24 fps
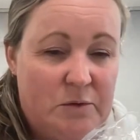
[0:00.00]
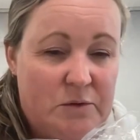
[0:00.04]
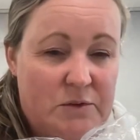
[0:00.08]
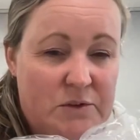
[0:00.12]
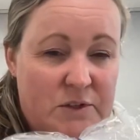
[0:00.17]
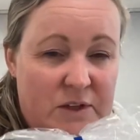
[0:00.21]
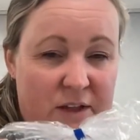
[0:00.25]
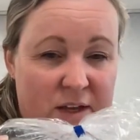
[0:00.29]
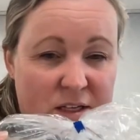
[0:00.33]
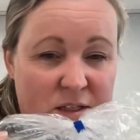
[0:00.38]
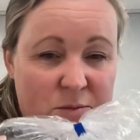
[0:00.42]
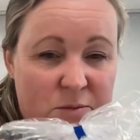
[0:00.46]

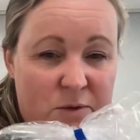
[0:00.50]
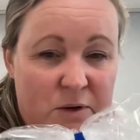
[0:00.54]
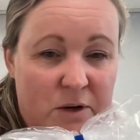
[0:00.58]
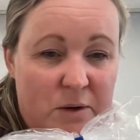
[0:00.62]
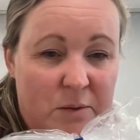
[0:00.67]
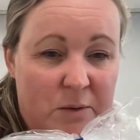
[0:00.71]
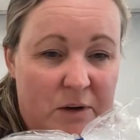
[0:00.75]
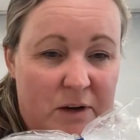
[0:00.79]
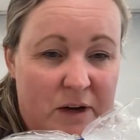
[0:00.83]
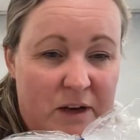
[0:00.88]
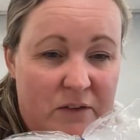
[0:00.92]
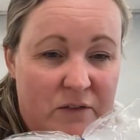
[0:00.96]
So that's why
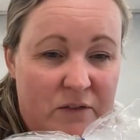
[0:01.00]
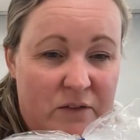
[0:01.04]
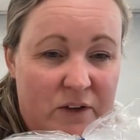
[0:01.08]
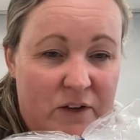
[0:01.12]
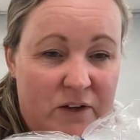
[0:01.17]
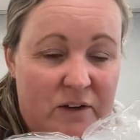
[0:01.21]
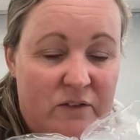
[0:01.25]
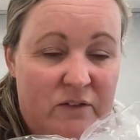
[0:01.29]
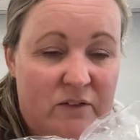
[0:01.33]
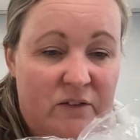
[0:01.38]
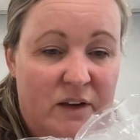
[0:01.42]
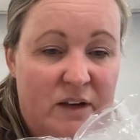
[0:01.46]
we
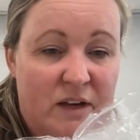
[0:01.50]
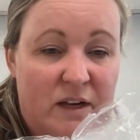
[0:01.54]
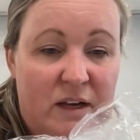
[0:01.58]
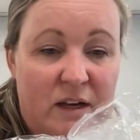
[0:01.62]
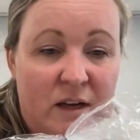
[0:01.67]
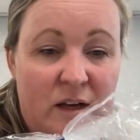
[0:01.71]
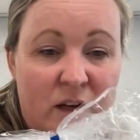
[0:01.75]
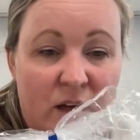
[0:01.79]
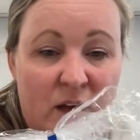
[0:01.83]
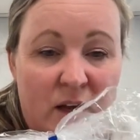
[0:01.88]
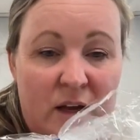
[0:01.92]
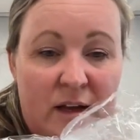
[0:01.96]
advocate feeding
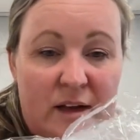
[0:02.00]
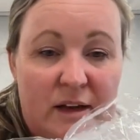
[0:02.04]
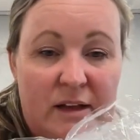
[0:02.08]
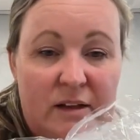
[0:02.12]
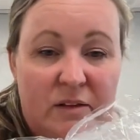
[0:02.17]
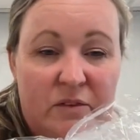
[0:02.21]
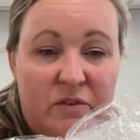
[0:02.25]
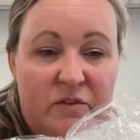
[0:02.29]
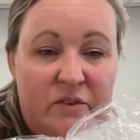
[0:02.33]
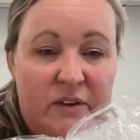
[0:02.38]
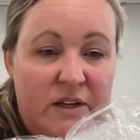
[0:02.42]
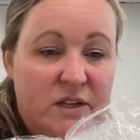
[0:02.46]
little
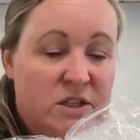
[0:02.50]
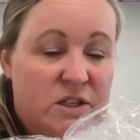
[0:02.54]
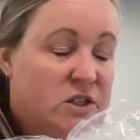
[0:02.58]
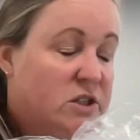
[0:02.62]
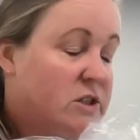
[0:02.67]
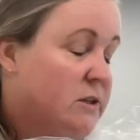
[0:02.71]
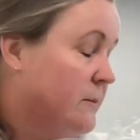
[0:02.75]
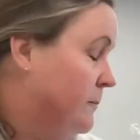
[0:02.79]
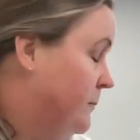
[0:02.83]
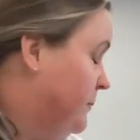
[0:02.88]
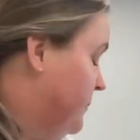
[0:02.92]
fish.